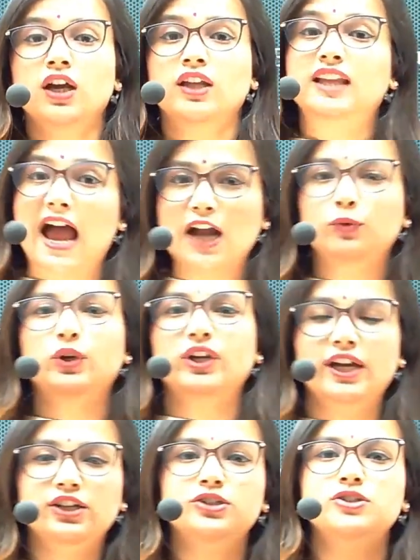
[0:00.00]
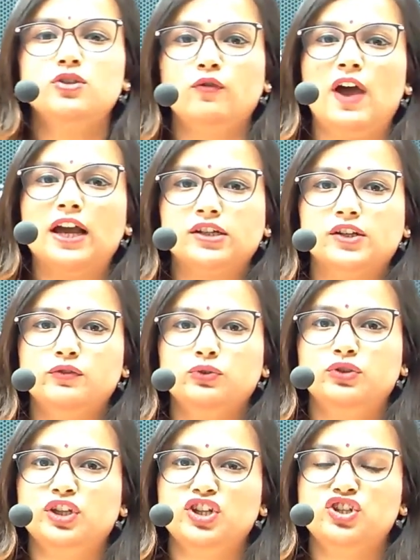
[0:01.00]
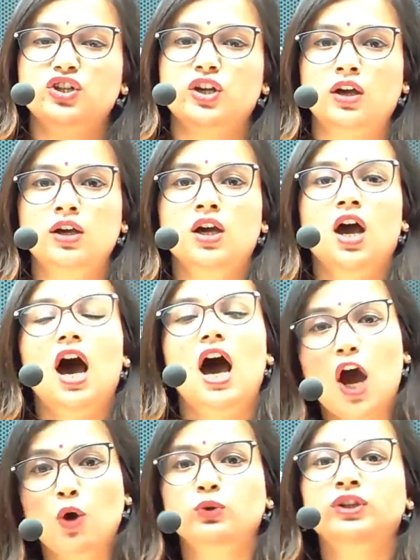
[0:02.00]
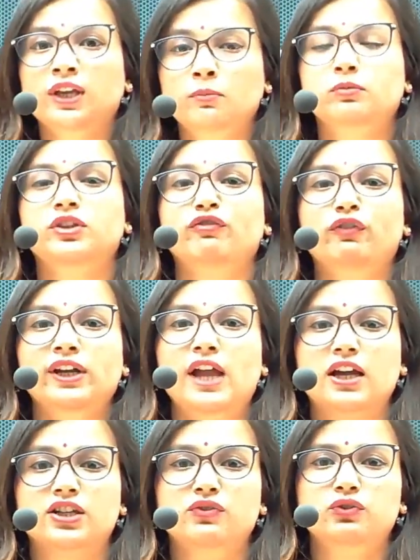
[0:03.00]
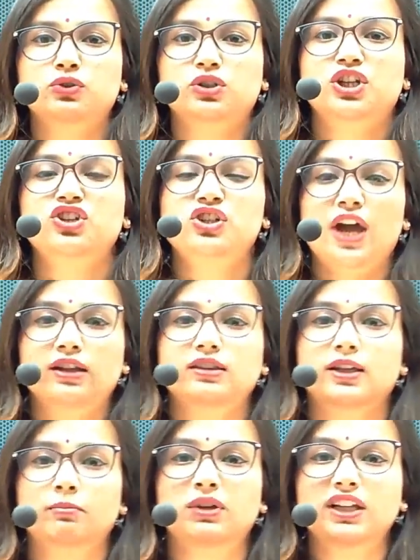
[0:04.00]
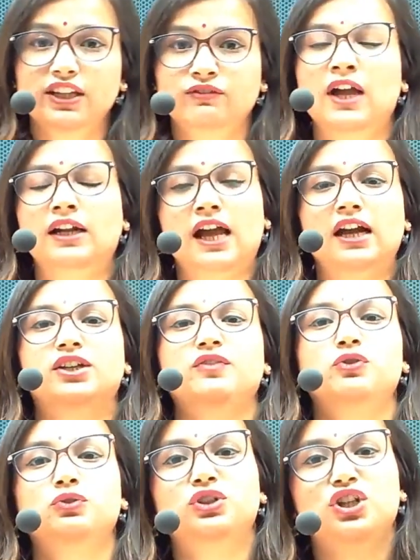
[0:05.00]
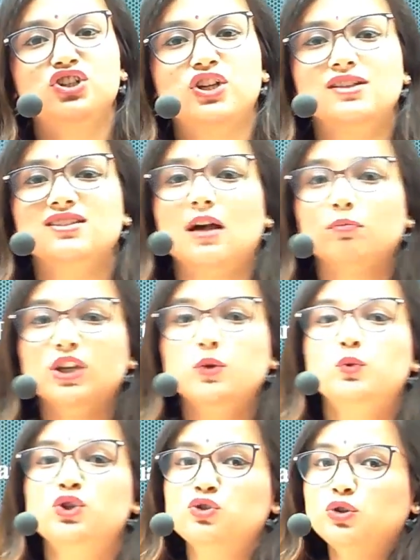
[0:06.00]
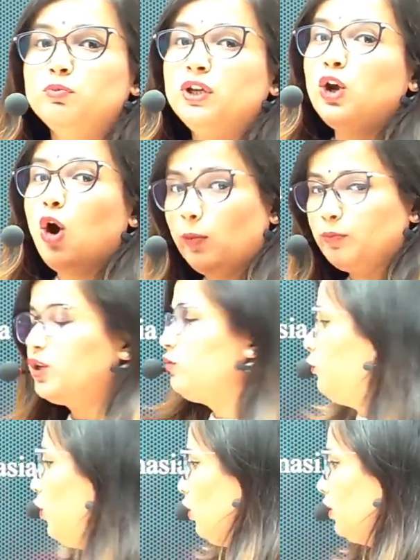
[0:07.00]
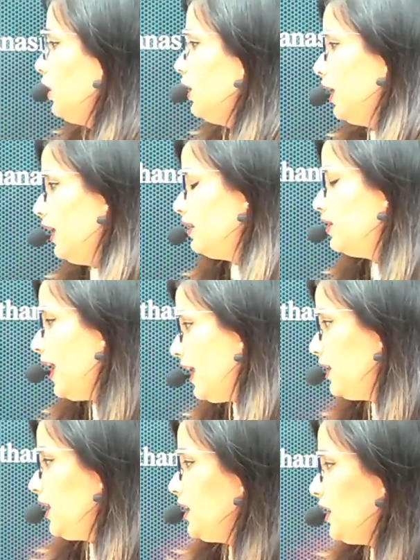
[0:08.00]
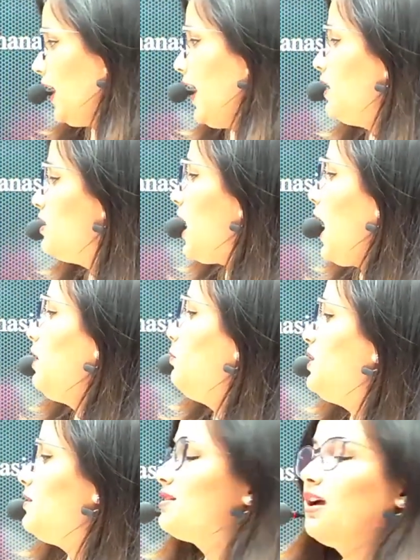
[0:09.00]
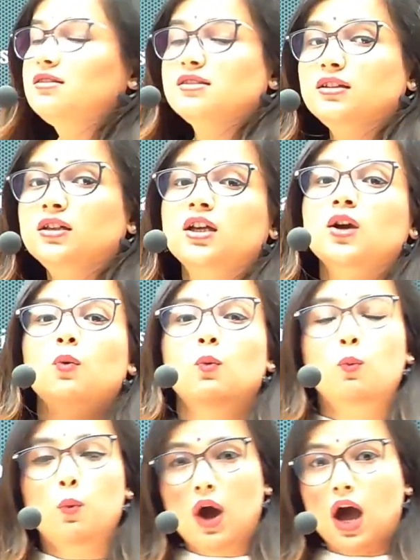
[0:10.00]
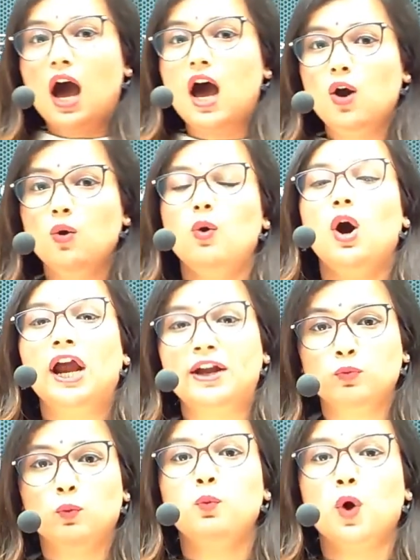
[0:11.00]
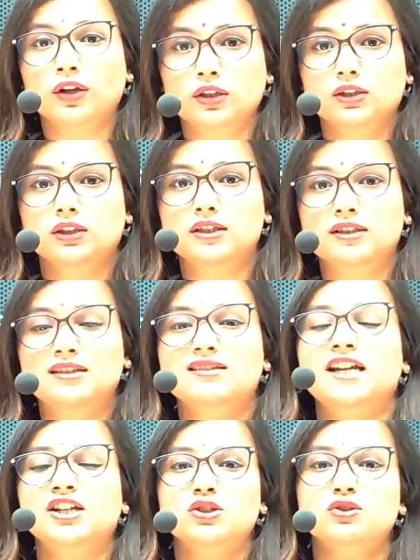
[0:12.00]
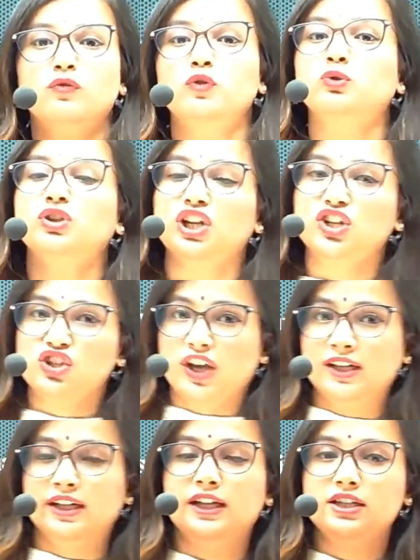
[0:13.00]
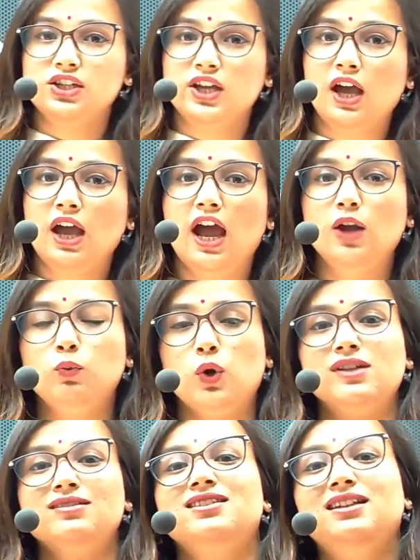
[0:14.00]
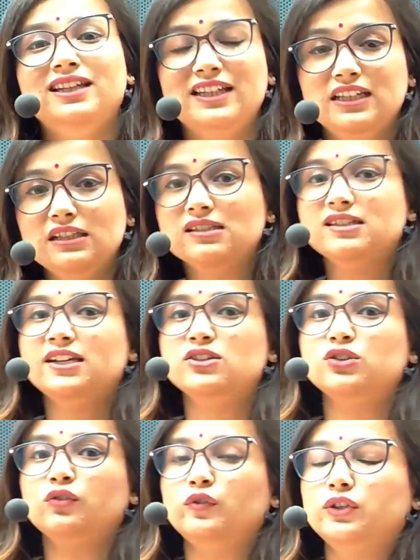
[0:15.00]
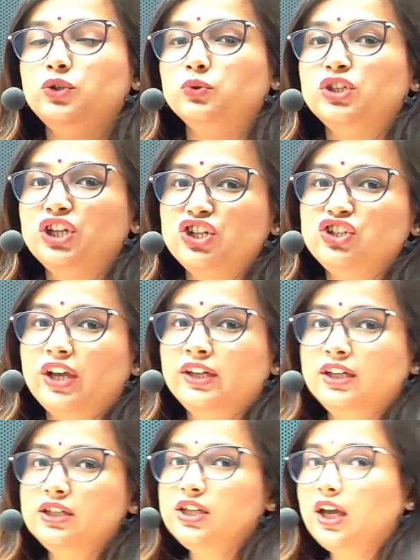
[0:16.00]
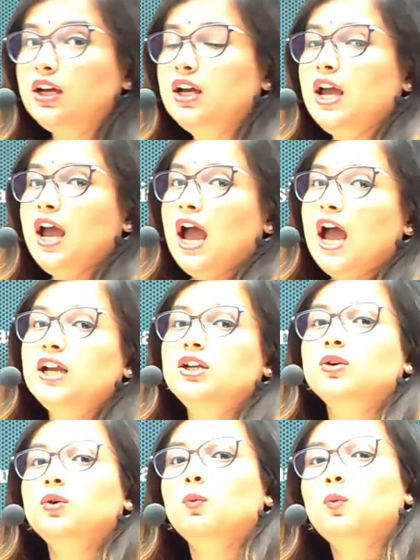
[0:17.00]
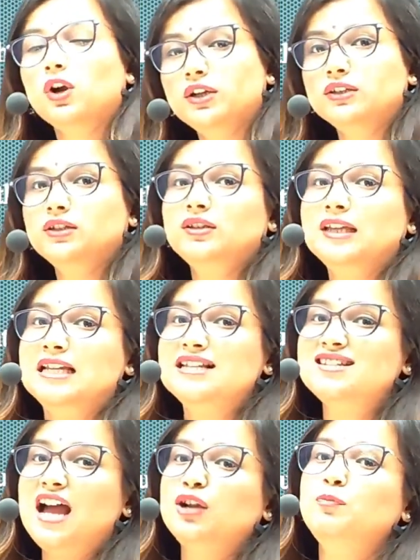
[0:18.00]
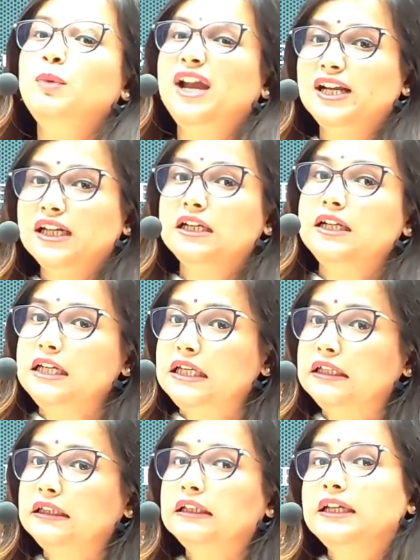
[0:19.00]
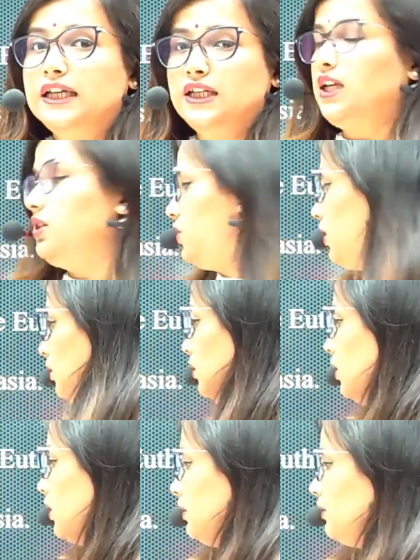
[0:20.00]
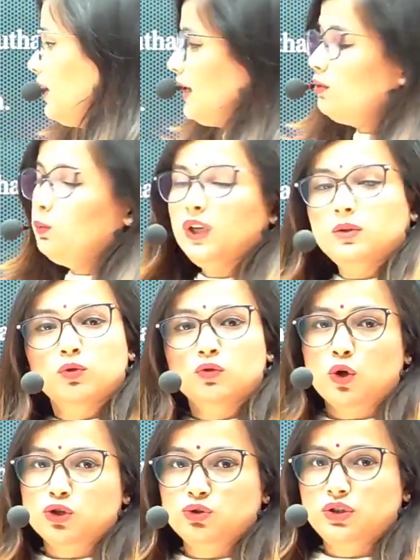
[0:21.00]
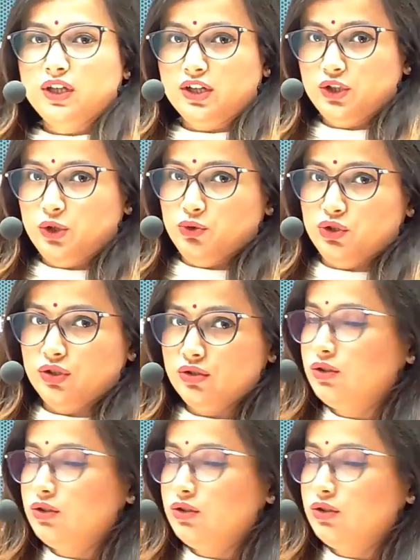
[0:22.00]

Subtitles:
The advocates of active euthanasia, how they defend active euthanasia, and they believe that active euthanasia is something which should be opted for. Then in the end, I'll be discussing how and what is the status of euthanasia in India, and what is the legal status of euthanasia in India, and what are the things that made it legal in India. Then we'll move on to the conclusion.